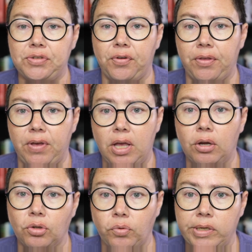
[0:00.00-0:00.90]
for the
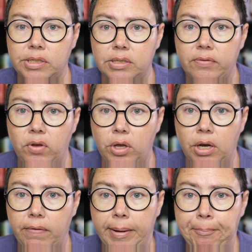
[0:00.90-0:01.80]
vehicle noises if you can
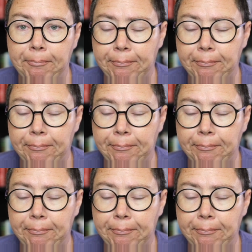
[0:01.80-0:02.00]
hear them.